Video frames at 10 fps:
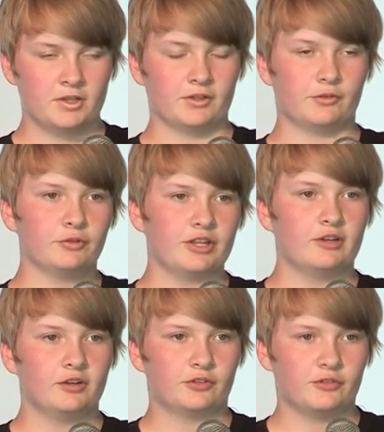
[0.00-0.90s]
it's not that
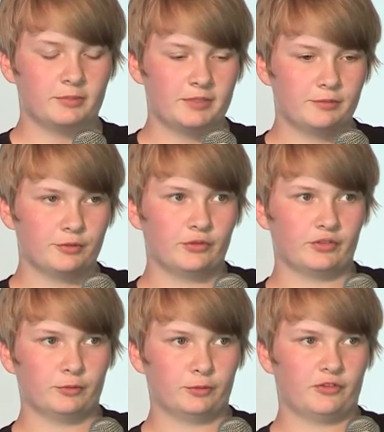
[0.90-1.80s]
hard to find people
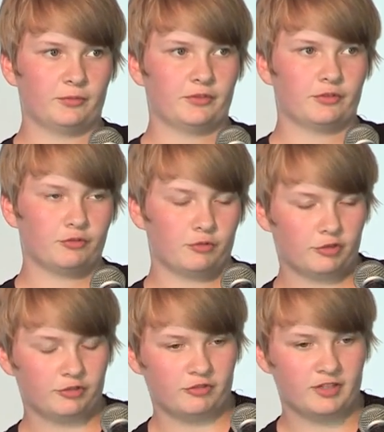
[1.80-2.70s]
using autism as a
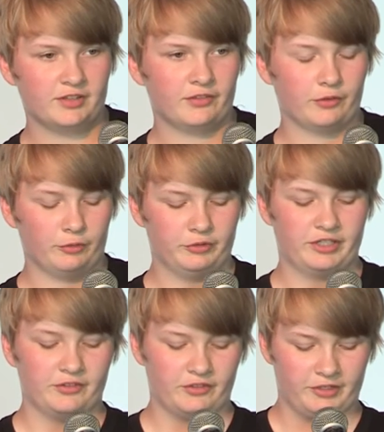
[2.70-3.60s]
derogatory insult on
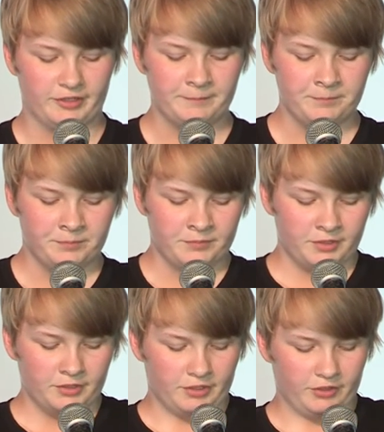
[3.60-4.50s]
the internet.
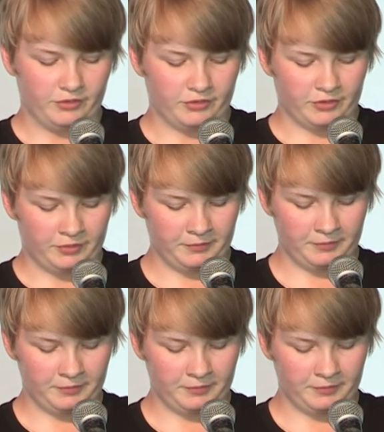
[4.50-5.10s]
And